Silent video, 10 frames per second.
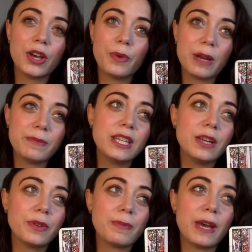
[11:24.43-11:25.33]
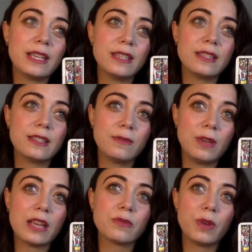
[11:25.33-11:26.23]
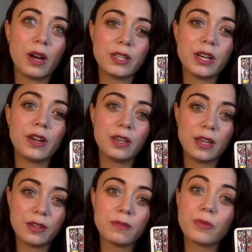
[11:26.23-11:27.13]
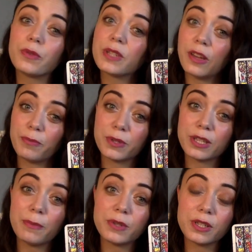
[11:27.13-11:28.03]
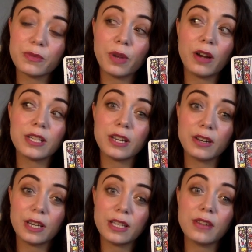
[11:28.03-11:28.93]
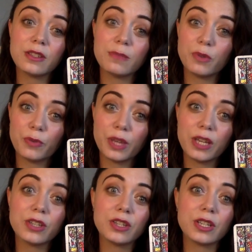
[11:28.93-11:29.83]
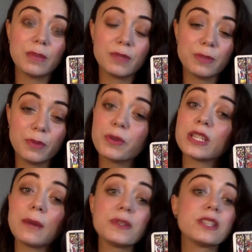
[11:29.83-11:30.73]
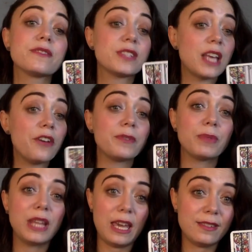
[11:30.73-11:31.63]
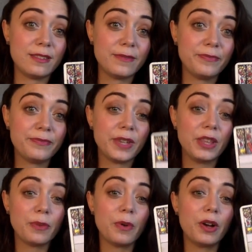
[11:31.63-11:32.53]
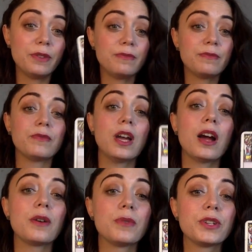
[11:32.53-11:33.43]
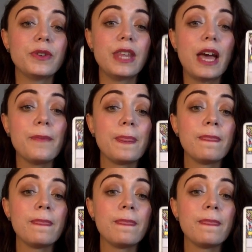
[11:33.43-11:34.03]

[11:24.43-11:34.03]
What I'm seeing with Pisces is, yes, we are tearing down some old self-perceptions. We are tearing down some old relationships, some old perceptions of self and place in the world. We are. We're doing that.